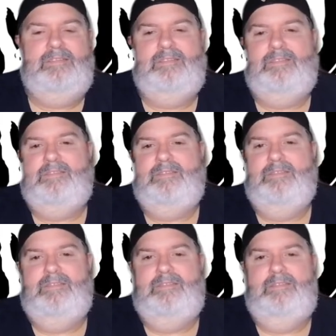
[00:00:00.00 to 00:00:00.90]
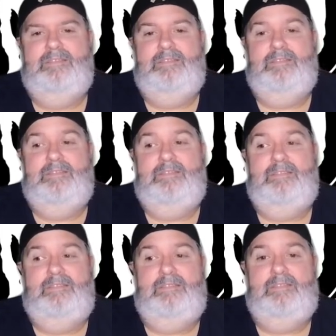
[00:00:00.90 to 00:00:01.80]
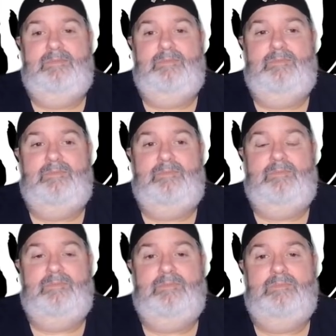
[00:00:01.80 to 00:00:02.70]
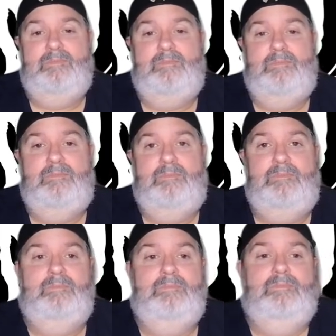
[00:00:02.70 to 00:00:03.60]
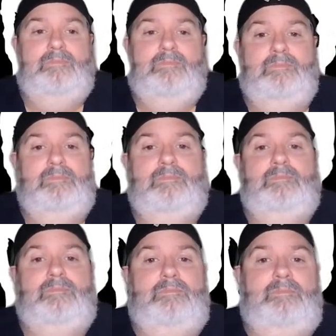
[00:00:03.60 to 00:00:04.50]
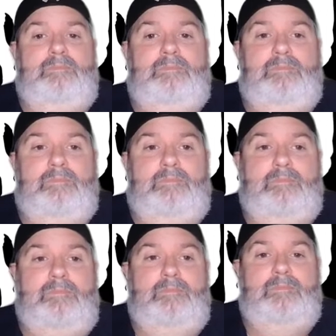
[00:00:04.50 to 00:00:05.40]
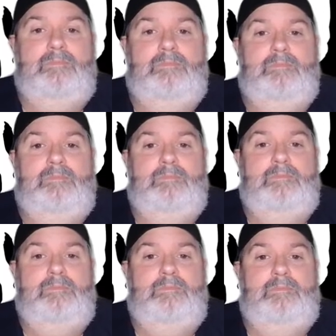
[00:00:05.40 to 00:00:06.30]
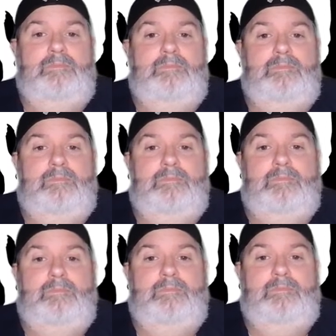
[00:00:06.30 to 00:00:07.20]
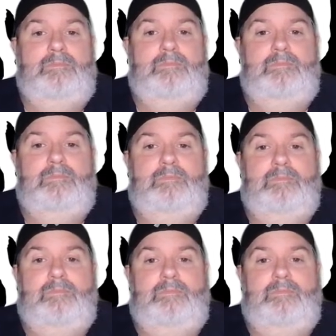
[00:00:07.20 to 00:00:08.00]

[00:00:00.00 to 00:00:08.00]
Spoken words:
The person shown says nothing.